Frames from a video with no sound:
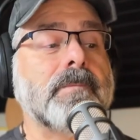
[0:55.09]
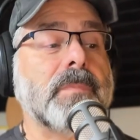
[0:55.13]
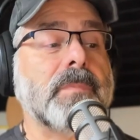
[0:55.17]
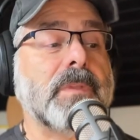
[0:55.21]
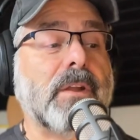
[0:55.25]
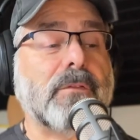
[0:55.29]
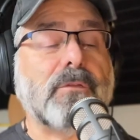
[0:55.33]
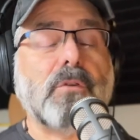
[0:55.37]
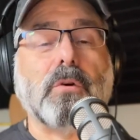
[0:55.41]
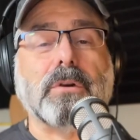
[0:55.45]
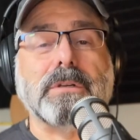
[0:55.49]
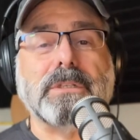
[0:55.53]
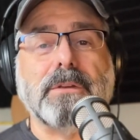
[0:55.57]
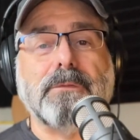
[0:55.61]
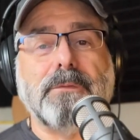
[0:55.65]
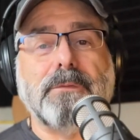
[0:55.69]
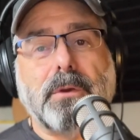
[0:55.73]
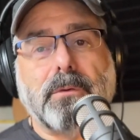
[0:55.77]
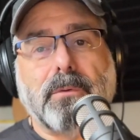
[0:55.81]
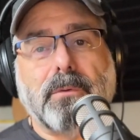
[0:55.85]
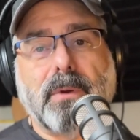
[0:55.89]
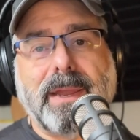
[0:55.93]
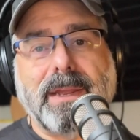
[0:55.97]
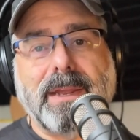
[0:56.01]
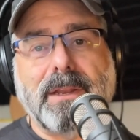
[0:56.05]
Of course, if
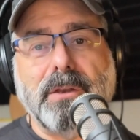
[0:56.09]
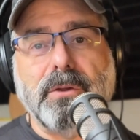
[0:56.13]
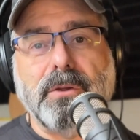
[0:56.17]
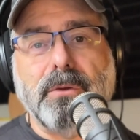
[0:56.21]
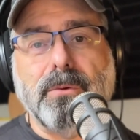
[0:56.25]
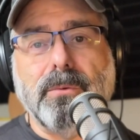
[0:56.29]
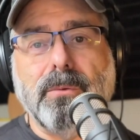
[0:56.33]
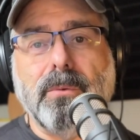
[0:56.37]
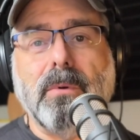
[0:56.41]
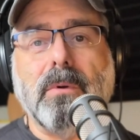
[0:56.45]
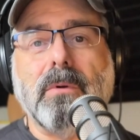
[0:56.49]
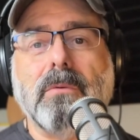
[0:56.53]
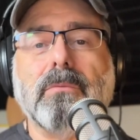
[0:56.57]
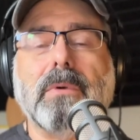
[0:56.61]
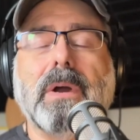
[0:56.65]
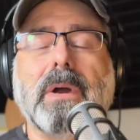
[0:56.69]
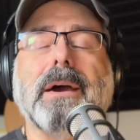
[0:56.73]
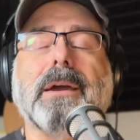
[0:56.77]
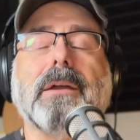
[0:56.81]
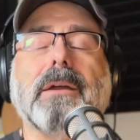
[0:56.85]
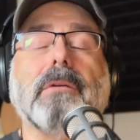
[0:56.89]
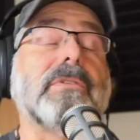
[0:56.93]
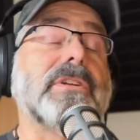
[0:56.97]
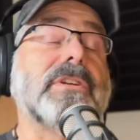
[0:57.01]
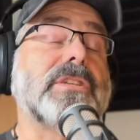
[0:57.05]
you're a new, uh,
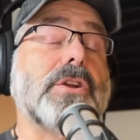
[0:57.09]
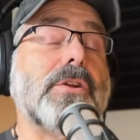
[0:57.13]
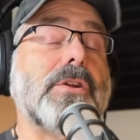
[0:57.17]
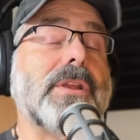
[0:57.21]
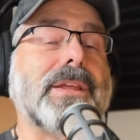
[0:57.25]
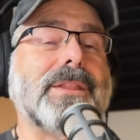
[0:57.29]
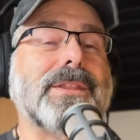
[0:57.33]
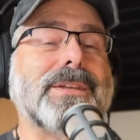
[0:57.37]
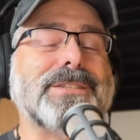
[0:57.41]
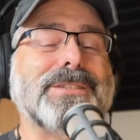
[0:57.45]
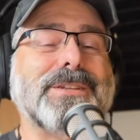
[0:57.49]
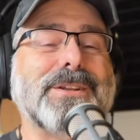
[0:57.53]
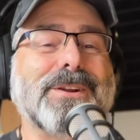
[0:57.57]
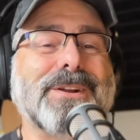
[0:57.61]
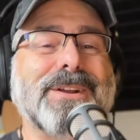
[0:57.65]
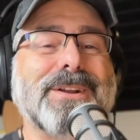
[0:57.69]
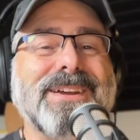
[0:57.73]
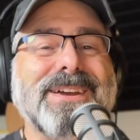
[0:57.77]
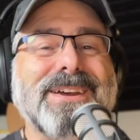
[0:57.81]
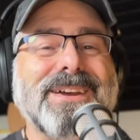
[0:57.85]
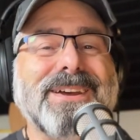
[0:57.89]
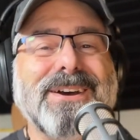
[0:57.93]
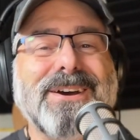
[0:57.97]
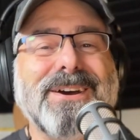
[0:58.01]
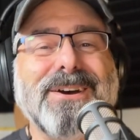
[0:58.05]
returning listener
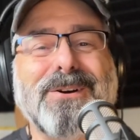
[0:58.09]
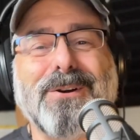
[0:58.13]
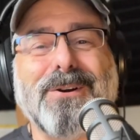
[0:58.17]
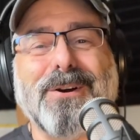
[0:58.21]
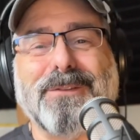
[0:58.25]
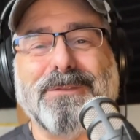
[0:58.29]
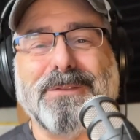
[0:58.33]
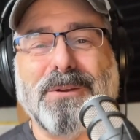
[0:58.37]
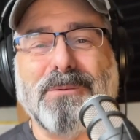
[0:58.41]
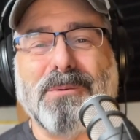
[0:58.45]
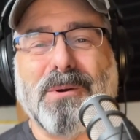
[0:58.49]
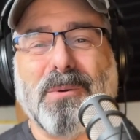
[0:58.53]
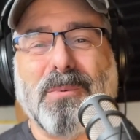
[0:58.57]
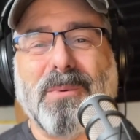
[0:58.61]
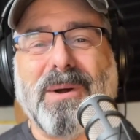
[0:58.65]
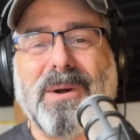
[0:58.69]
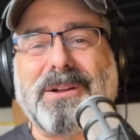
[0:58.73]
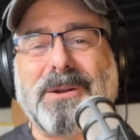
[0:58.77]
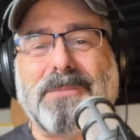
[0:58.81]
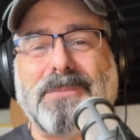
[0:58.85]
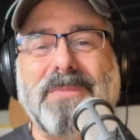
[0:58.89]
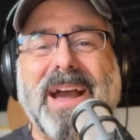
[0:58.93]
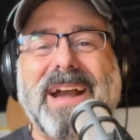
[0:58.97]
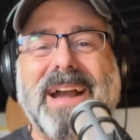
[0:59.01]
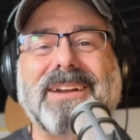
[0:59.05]
or viewer,
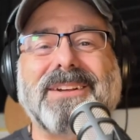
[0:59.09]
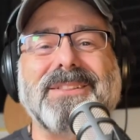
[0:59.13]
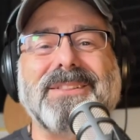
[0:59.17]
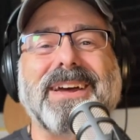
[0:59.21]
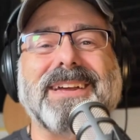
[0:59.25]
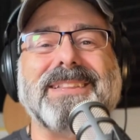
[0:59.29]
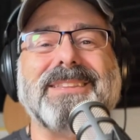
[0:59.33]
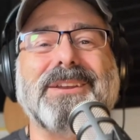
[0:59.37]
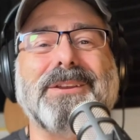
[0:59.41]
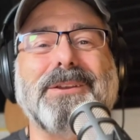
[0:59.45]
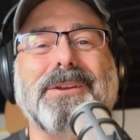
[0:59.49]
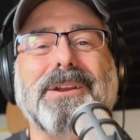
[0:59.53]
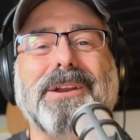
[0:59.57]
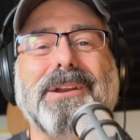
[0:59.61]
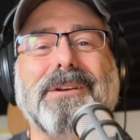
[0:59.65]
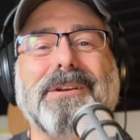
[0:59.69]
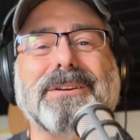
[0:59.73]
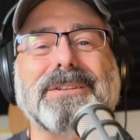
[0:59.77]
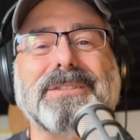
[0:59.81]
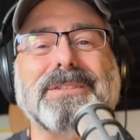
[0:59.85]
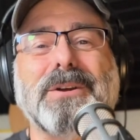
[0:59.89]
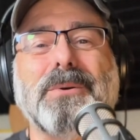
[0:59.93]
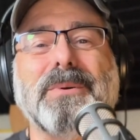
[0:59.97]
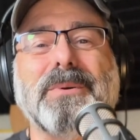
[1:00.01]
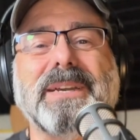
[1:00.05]
welcome back. Glad that you're here
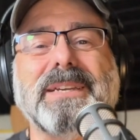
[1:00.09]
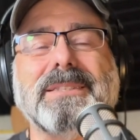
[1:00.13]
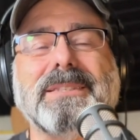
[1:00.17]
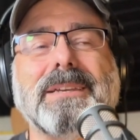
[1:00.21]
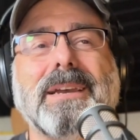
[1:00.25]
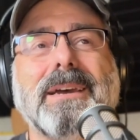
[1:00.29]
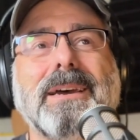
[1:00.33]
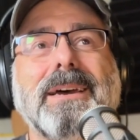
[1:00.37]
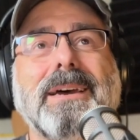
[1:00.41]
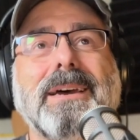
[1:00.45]
as always.